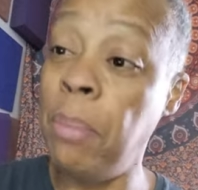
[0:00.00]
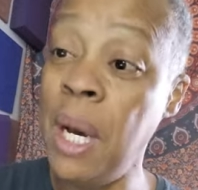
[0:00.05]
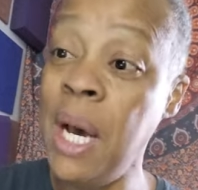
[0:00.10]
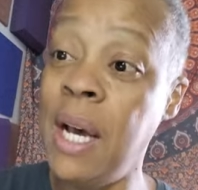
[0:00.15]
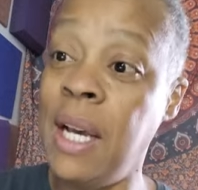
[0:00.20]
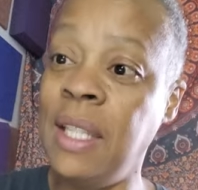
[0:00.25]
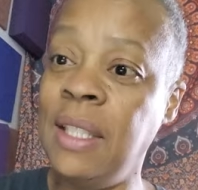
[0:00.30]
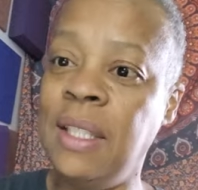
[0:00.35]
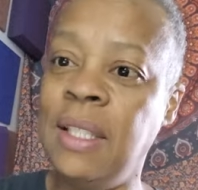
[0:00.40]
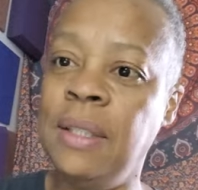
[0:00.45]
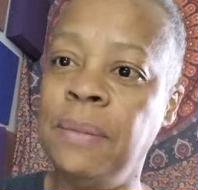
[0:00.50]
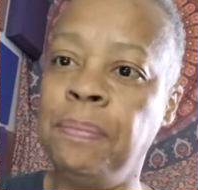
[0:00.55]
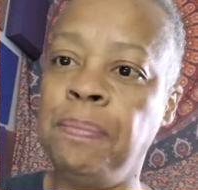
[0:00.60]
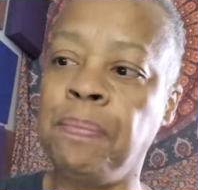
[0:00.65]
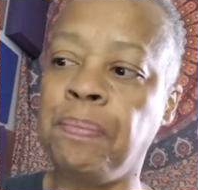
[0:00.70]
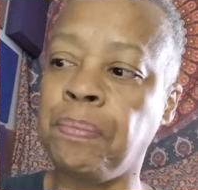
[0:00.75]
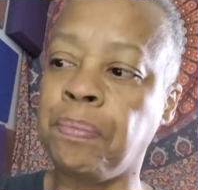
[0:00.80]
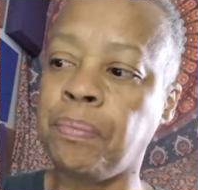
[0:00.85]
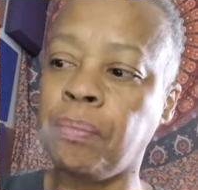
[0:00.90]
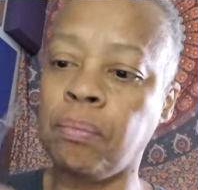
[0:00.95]
But
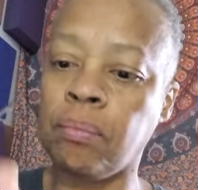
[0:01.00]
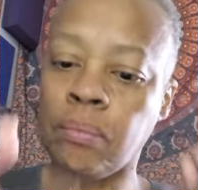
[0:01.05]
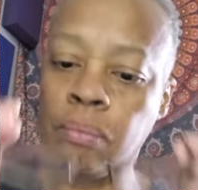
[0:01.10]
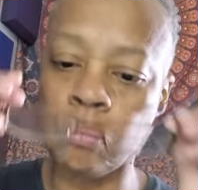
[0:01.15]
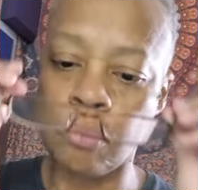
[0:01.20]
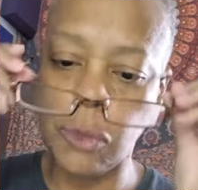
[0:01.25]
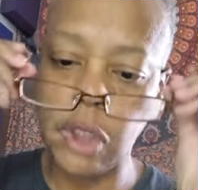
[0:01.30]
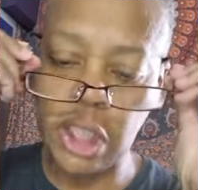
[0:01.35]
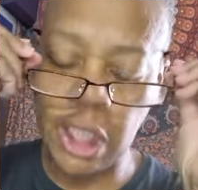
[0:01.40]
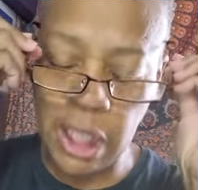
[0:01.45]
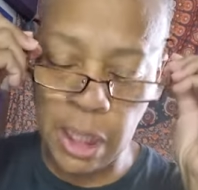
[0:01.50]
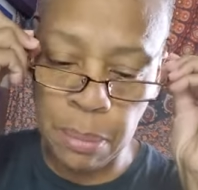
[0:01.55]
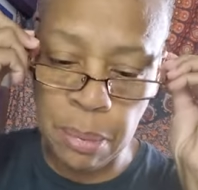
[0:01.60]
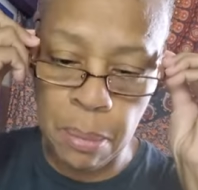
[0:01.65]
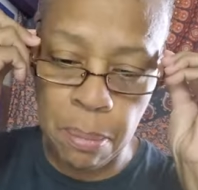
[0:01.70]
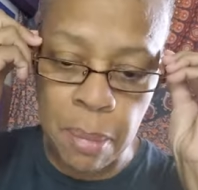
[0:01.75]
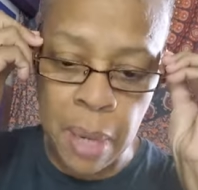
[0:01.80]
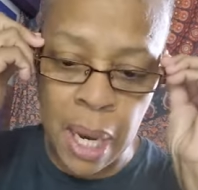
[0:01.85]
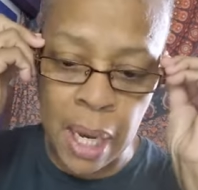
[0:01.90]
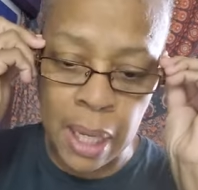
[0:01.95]
keep
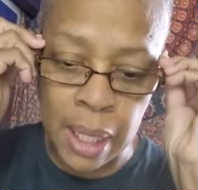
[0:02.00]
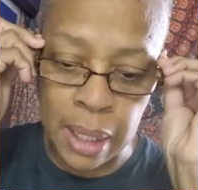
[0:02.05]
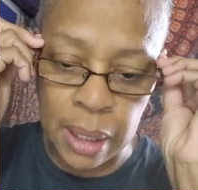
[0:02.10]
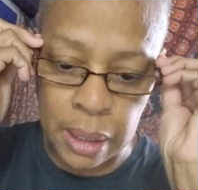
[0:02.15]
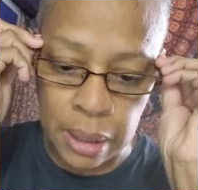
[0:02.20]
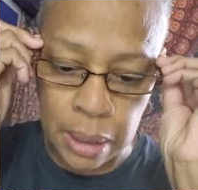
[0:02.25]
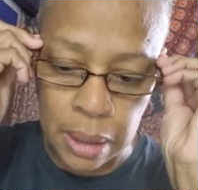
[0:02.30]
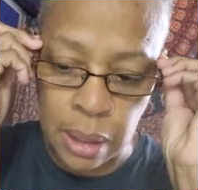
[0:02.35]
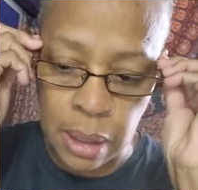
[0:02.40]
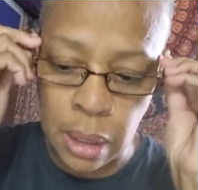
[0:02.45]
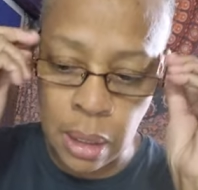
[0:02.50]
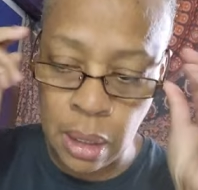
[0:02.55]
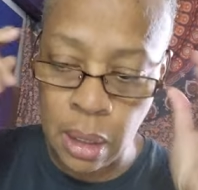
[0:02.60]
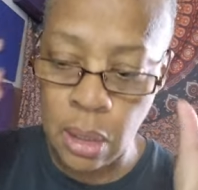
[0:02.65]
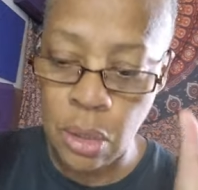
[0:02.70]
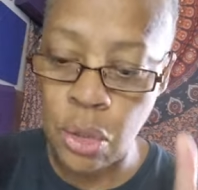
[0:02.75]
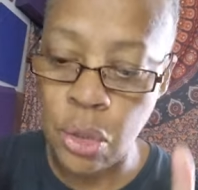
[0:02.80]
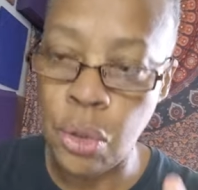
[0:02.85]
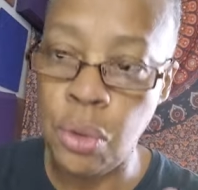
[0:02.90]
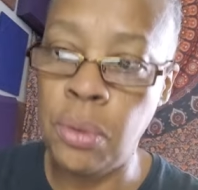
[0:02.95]
in mind,
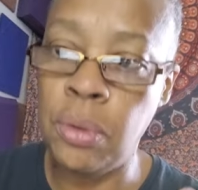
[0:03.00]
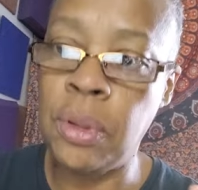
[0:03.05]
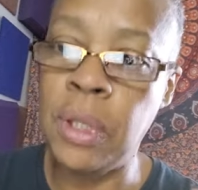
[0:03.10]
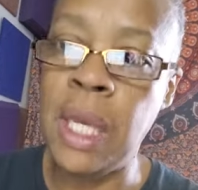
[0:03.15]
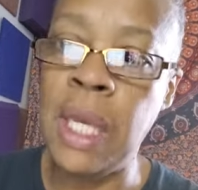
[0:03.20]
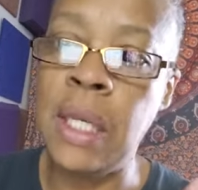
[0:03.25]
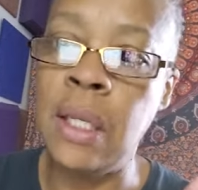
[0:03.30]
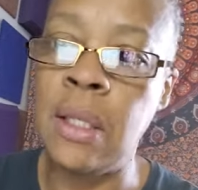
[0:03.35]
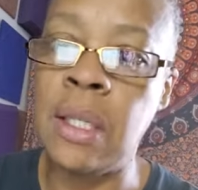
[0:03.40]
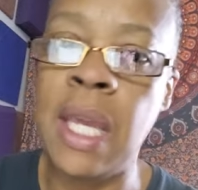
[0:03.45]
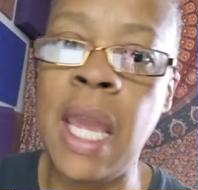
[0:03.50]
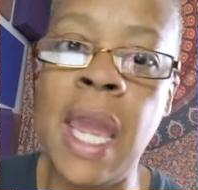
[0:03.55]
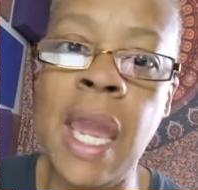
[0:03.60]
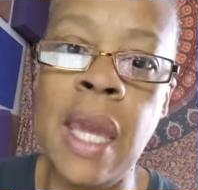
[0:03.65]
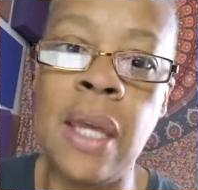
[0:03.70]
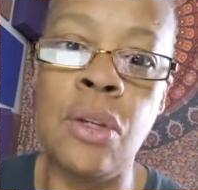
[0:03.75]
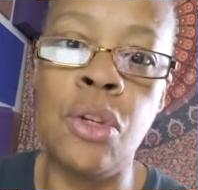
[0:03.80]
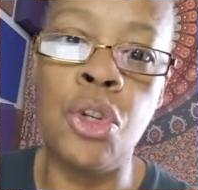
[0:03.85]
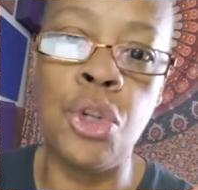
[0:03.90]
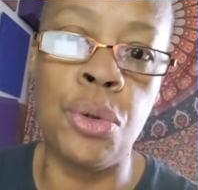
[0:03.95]
certain things
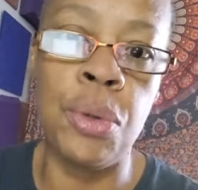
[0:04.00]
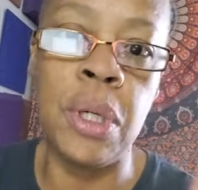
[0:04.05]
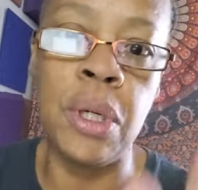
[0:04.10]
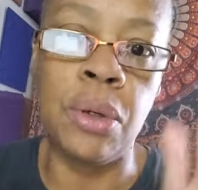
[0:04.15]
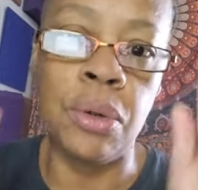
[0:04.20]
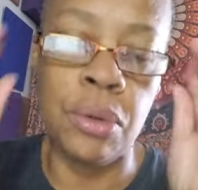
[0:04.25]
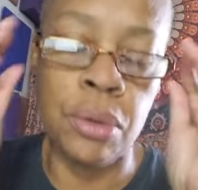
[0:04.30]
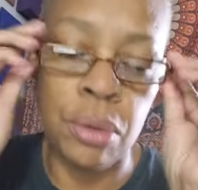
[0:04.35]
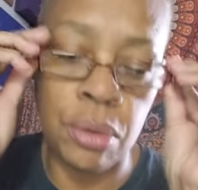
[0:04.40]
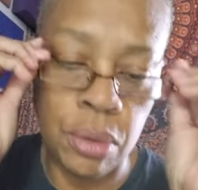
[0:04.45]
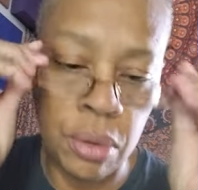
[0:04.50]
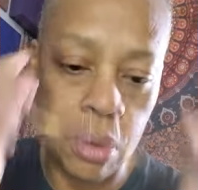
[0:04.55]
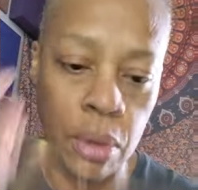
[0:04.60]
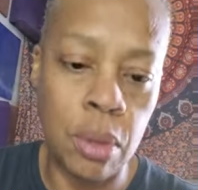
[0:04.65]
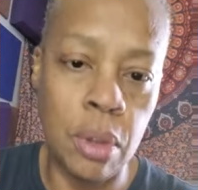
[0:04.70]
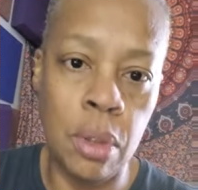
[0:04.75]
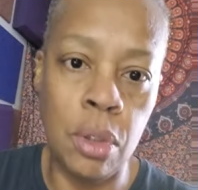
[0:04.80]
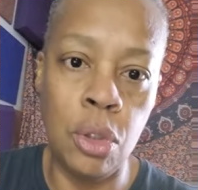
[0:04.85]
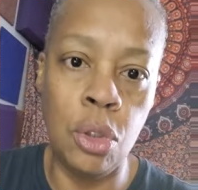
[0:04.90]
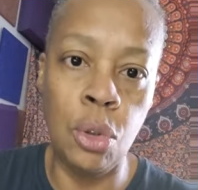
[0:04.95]
can trigger
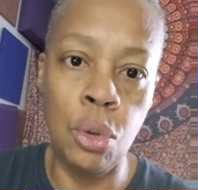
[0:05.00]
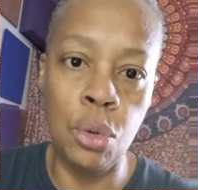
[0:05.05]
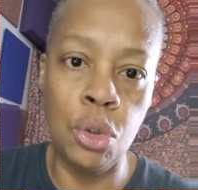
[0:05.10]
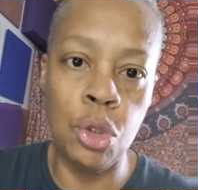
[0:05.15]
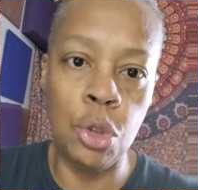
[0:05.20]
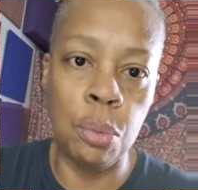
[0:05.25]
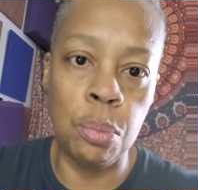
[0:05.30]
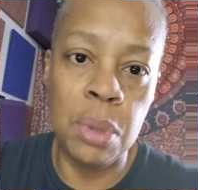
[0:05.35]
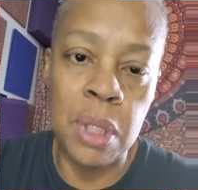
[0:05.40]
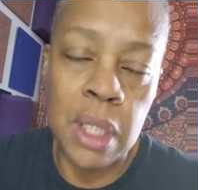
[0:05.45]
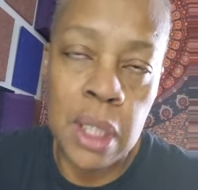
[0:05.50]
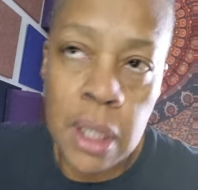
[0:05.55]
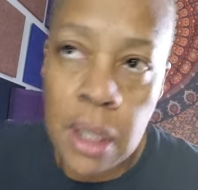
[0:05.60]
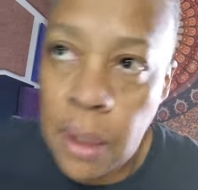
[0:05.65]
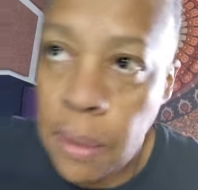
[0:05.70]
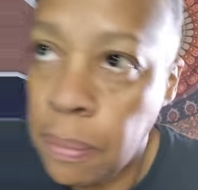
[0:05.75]
you to be,